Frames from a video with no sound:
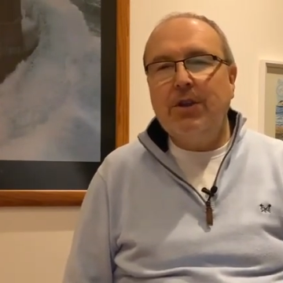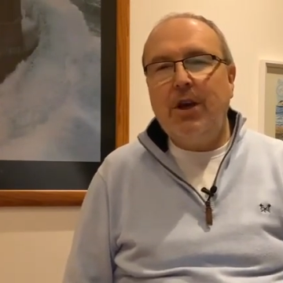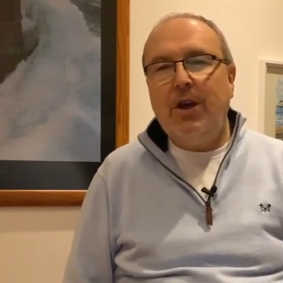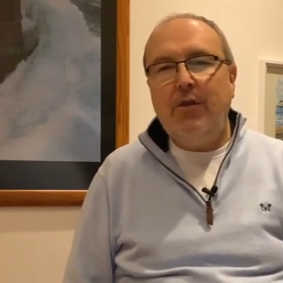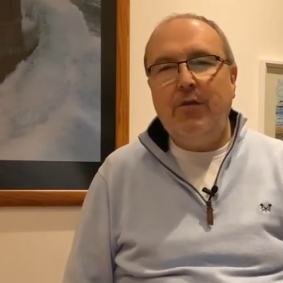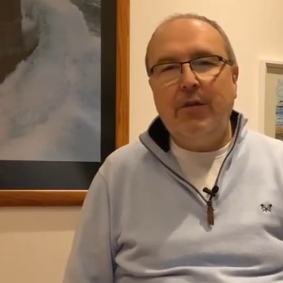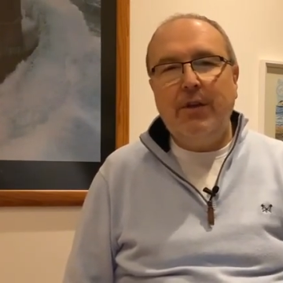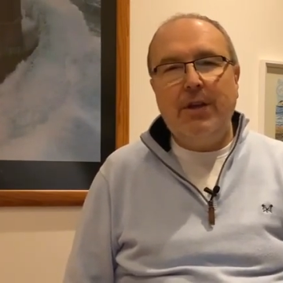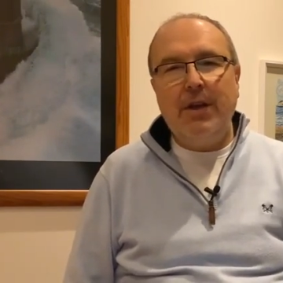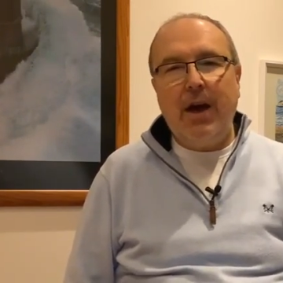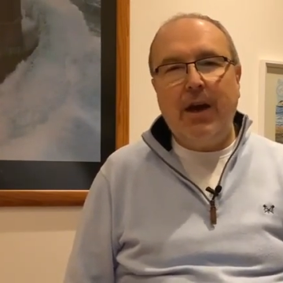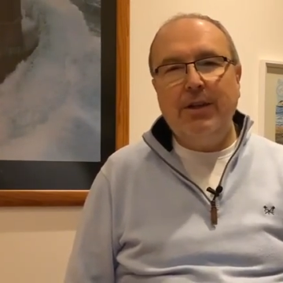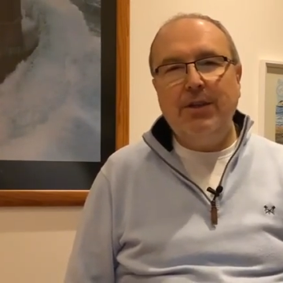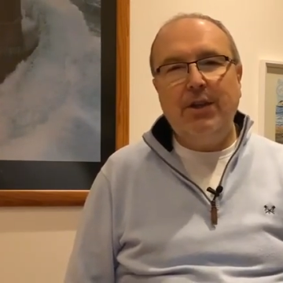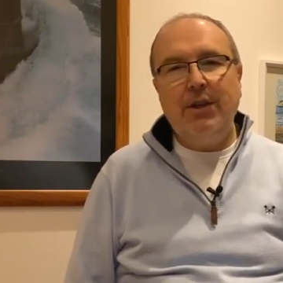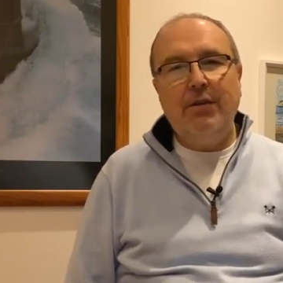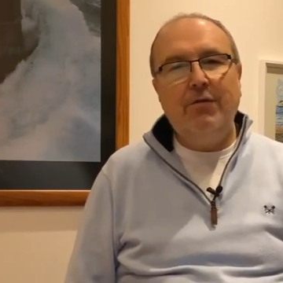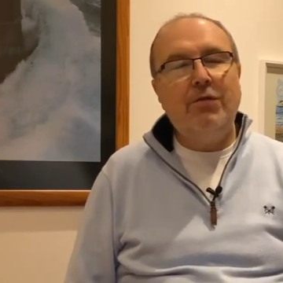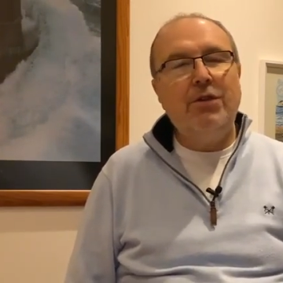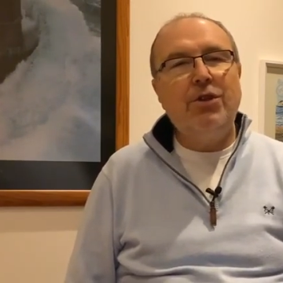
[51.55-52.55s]

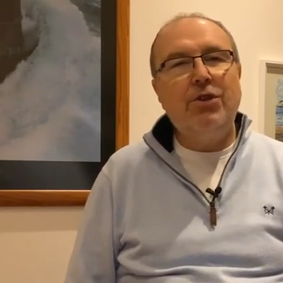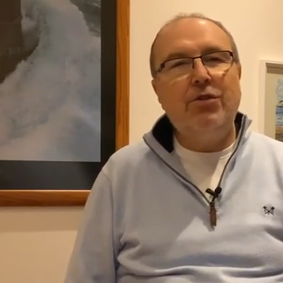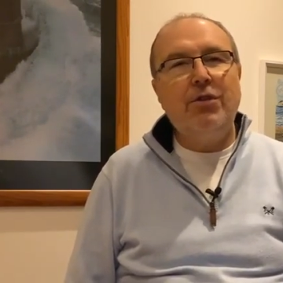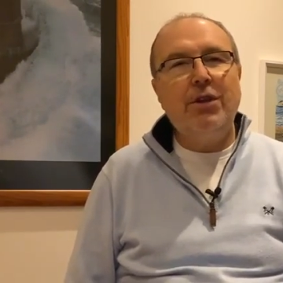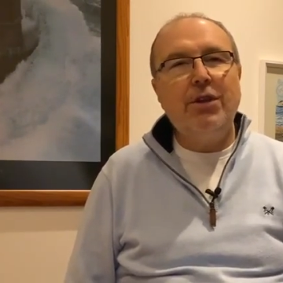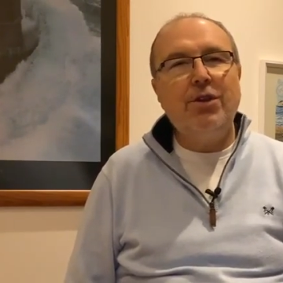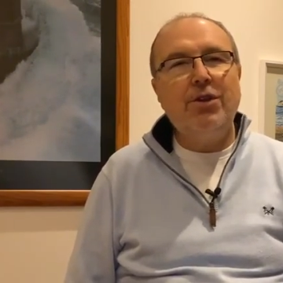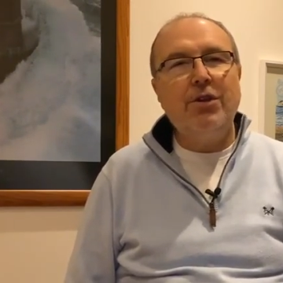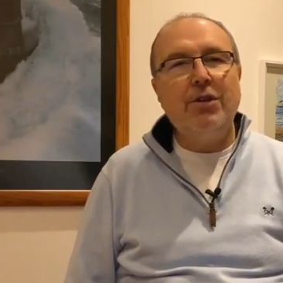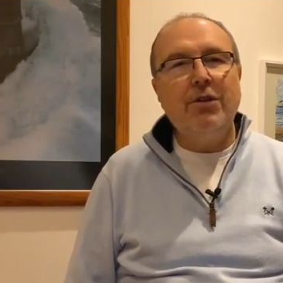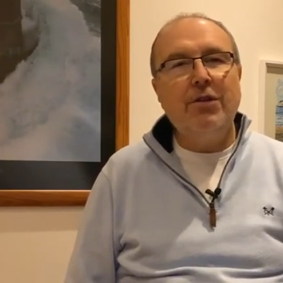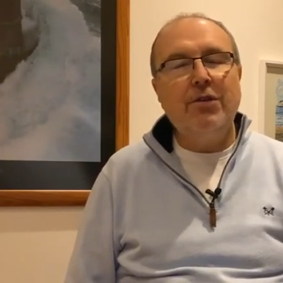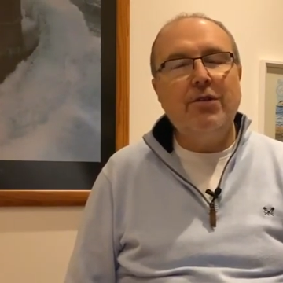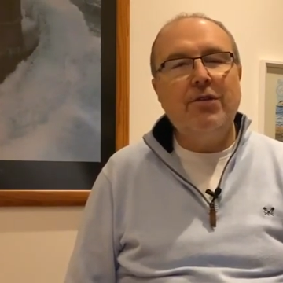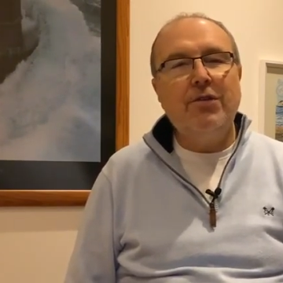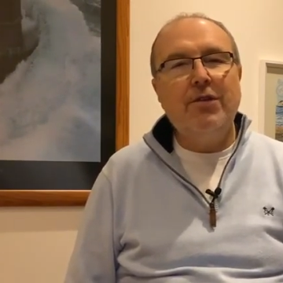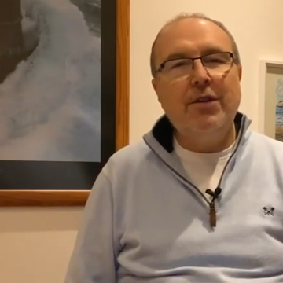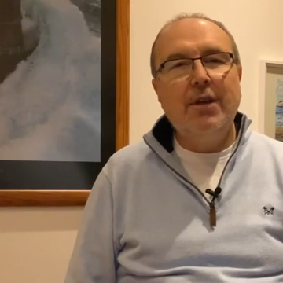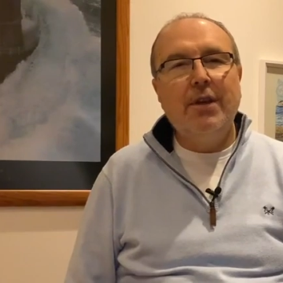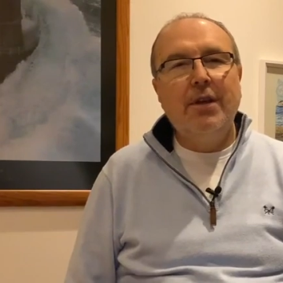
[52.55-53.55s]
COVID-19
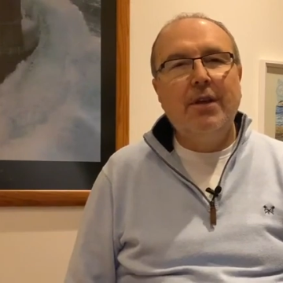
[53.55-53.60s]
restrictions